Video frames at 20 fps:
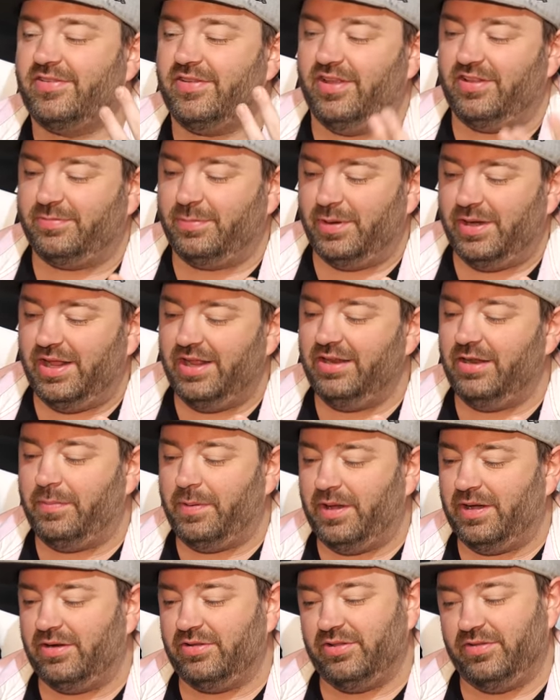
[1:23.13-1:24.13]
It's been
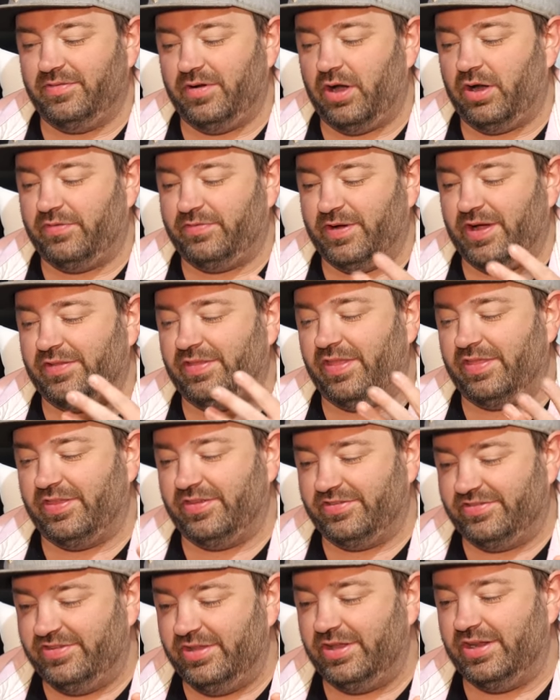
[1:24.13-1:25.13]
independently verified that
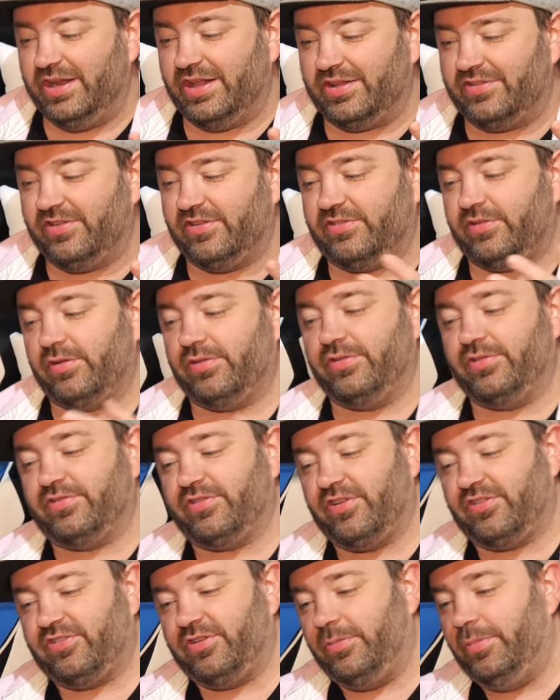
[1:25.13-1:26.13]
this did exist in their
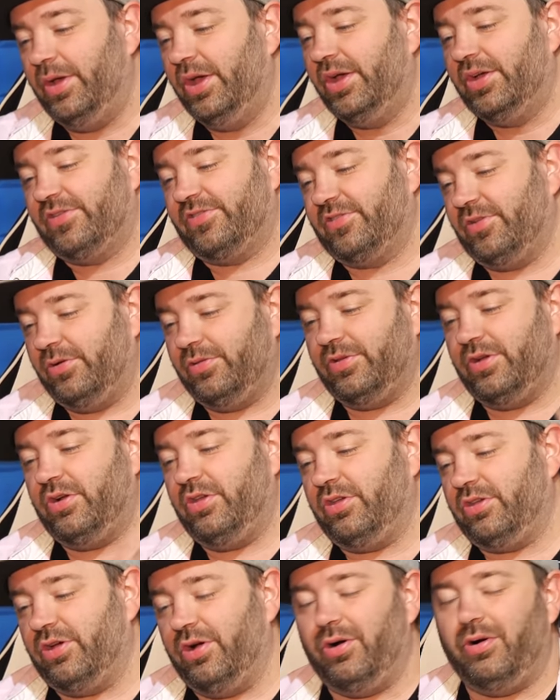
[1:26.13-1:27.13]
system. So there
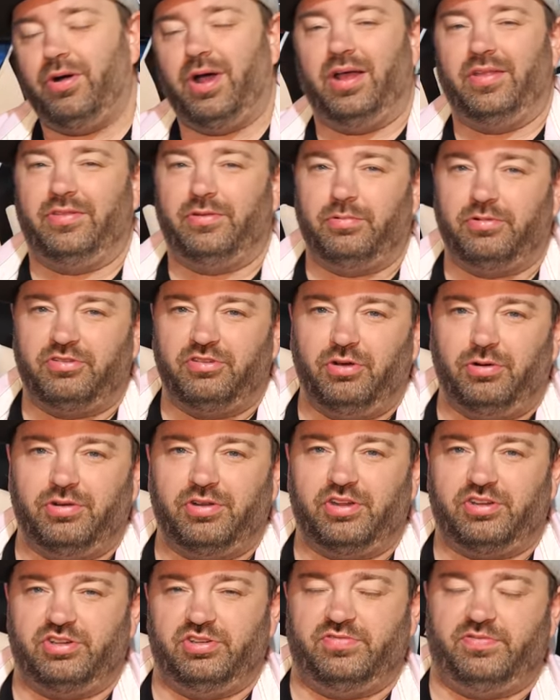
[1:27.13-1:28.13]
you go. There was no
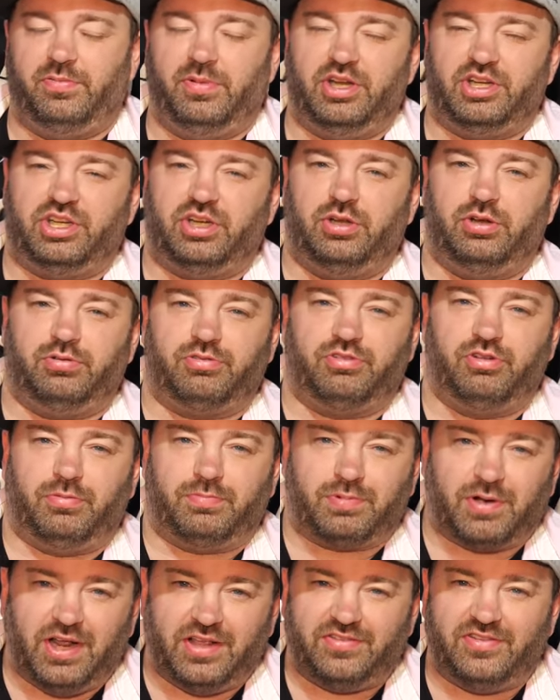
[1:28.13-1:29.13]
additional information. There was no
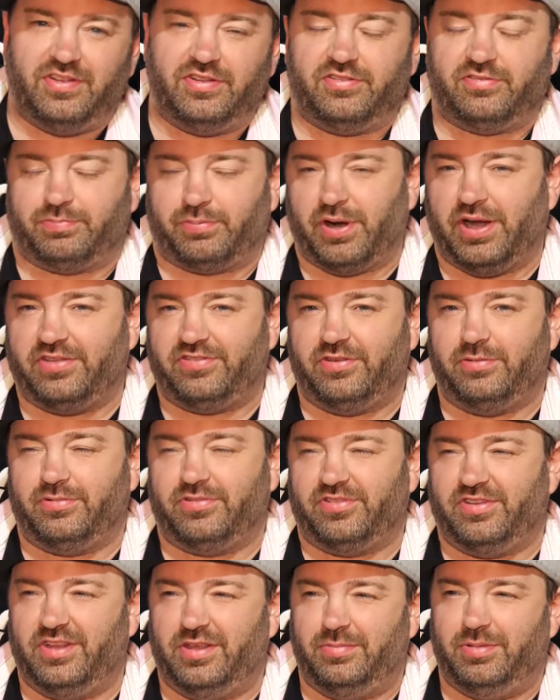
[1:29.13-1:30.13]
pricing. Pricing
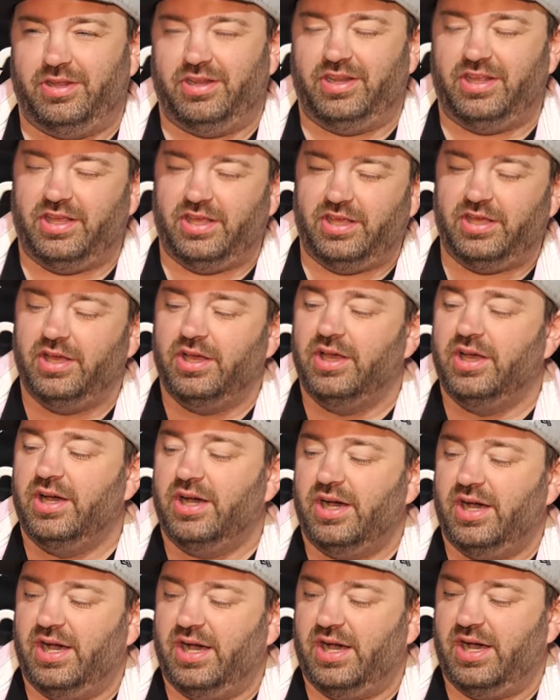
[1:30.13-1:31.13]
was TBD.
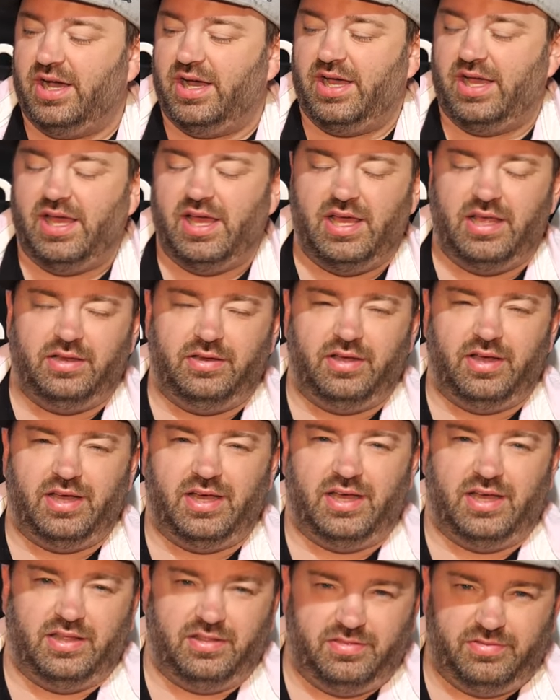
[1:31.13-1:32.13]
Uh, and
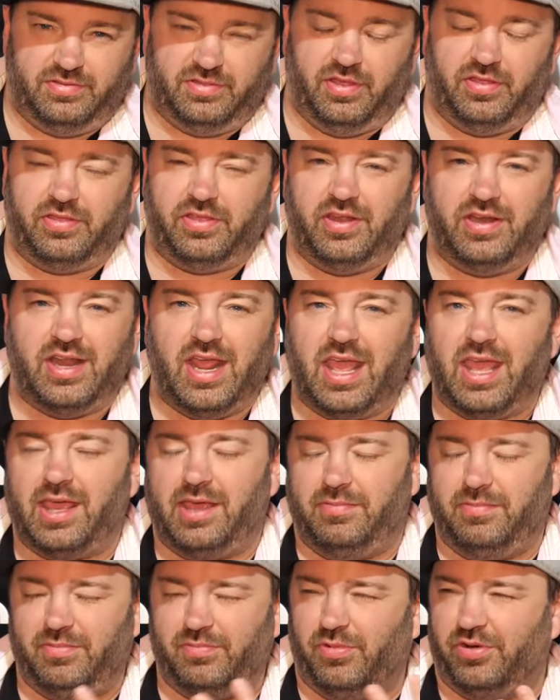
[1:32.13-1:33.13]
uh, the, the
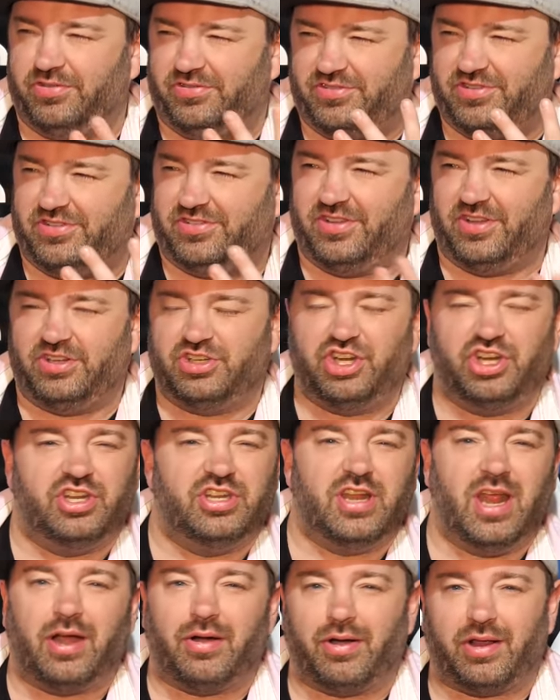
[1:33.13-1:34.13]
name was just a
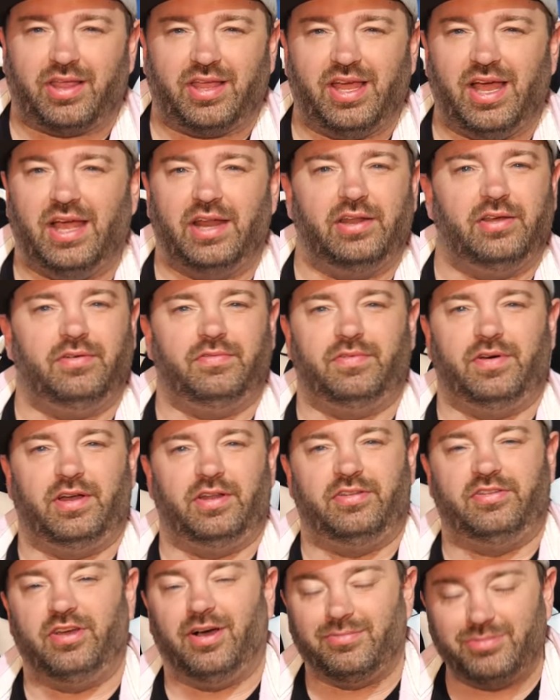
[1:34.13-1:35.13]
generic kind
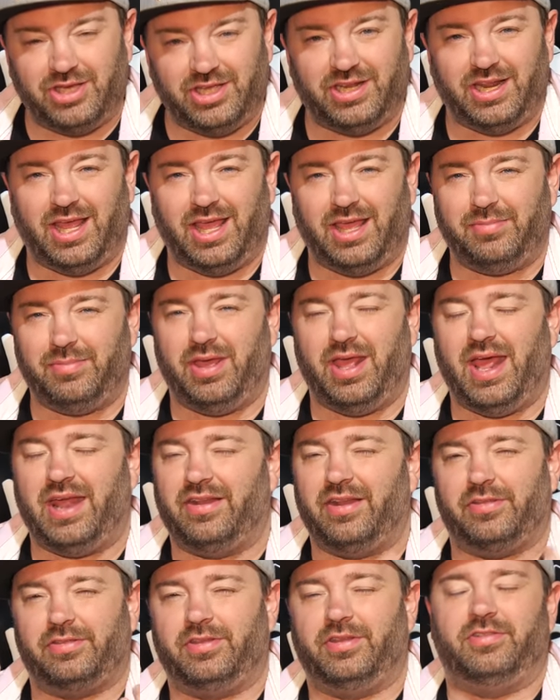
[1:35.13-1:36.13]
of dummy name. It
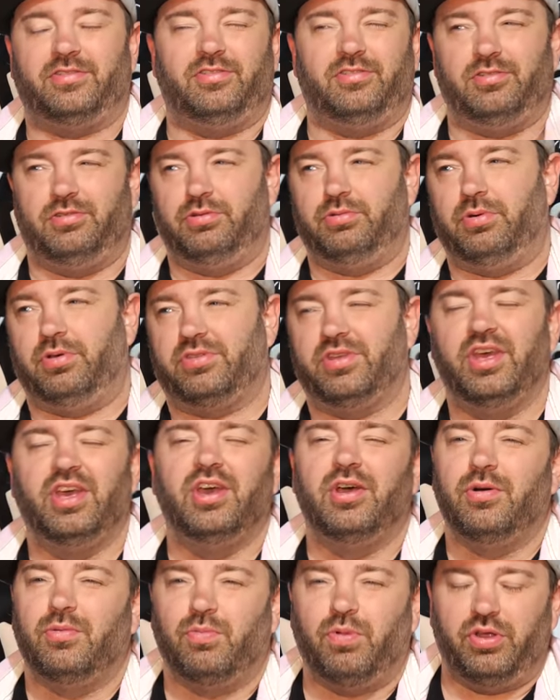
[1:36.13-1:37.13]
had nothing to do with
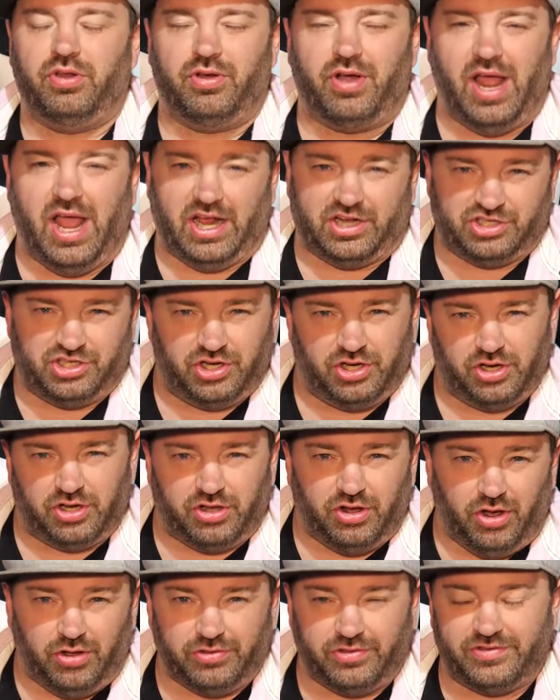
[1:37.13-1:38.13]
what you're actually going to
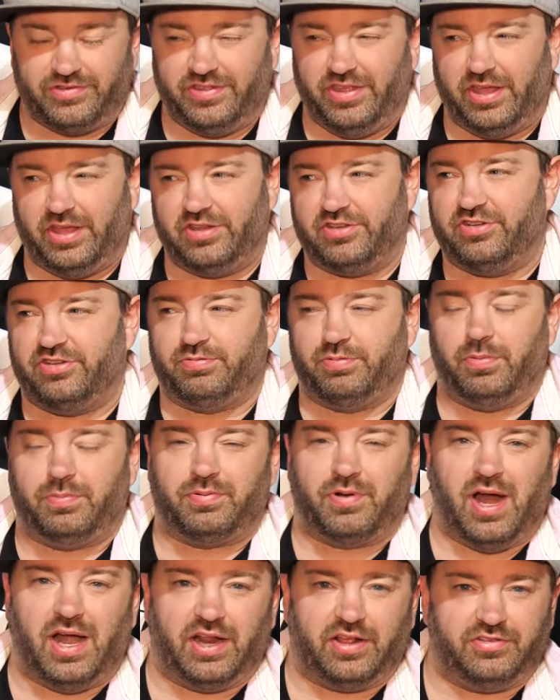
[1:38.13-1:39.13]
call this thing. It's just what
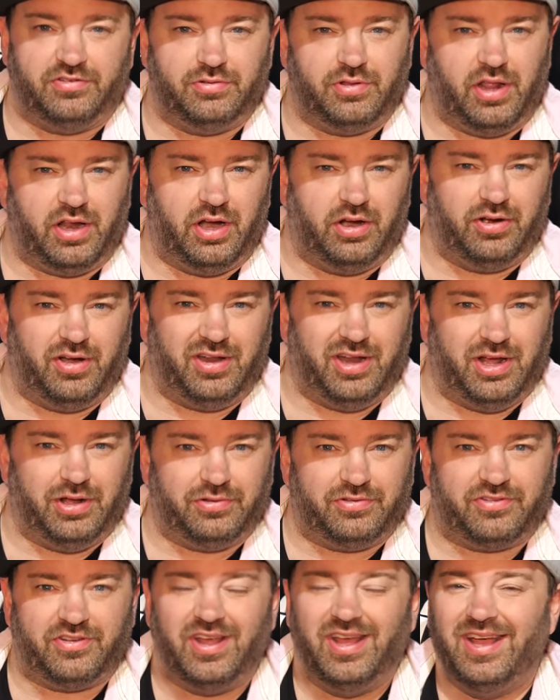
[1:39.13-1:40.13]
products that aren't
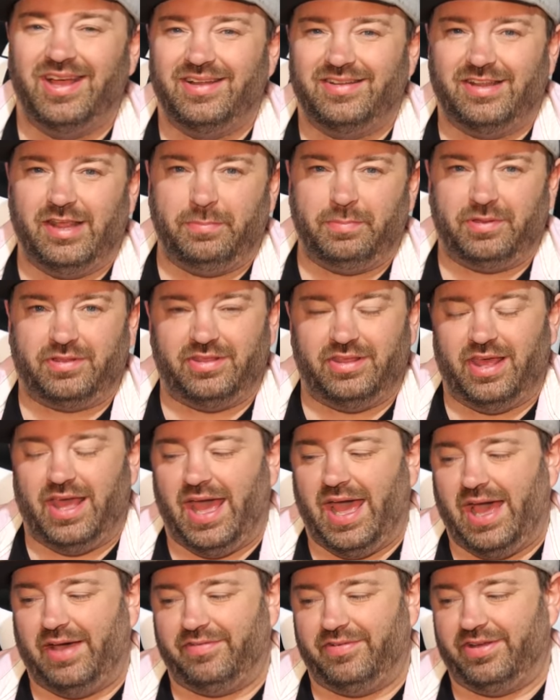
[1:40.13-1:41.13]
announced typically
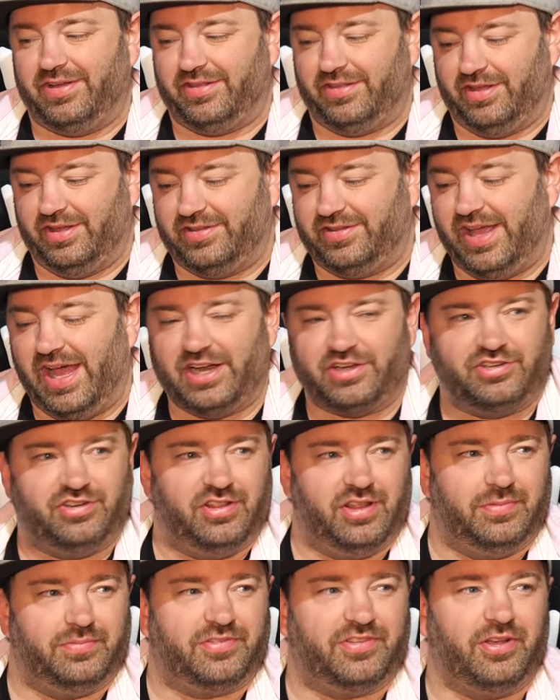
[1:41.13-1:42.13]
have a, uh, attached to
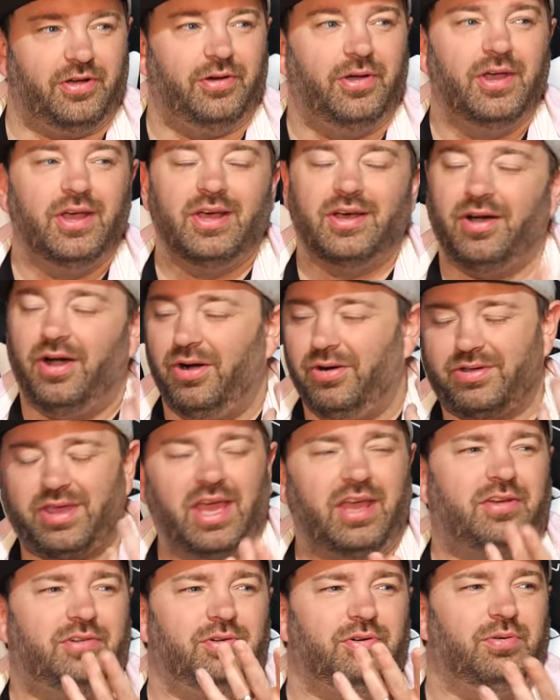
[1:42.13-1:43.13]
them. So,
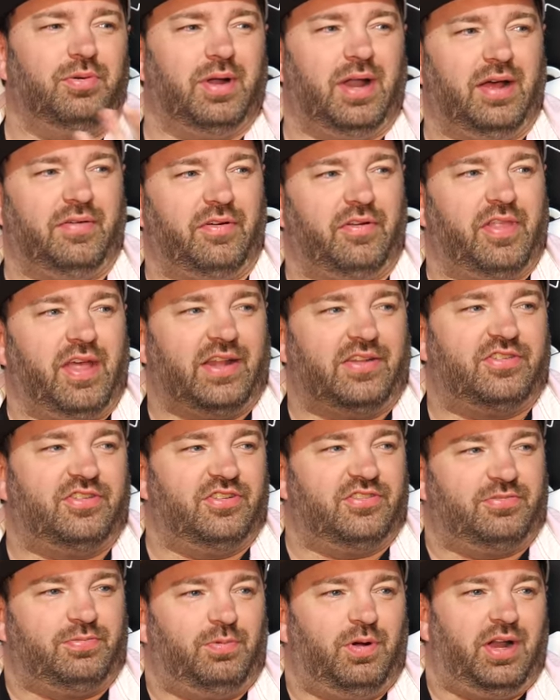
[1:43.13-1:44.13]
okay, cool, whatever. That's
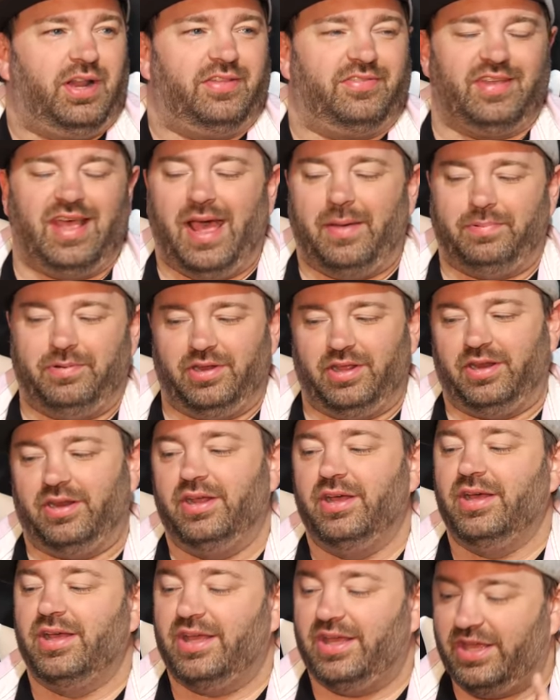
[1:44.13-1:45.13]
just what is happening
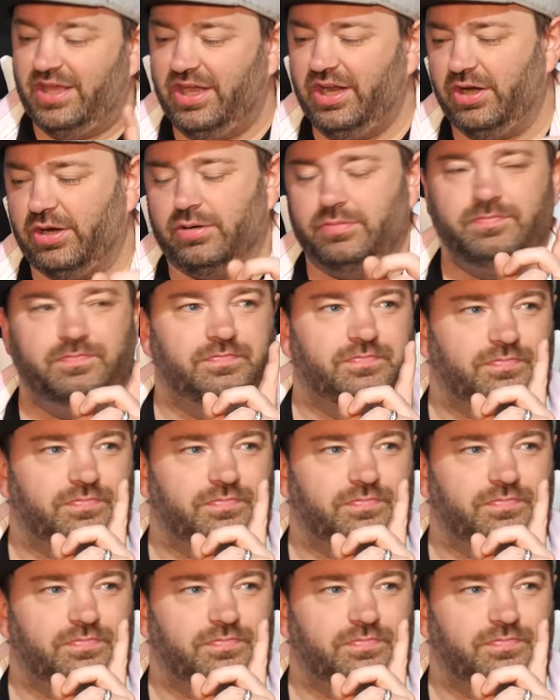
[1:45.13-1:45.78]
here.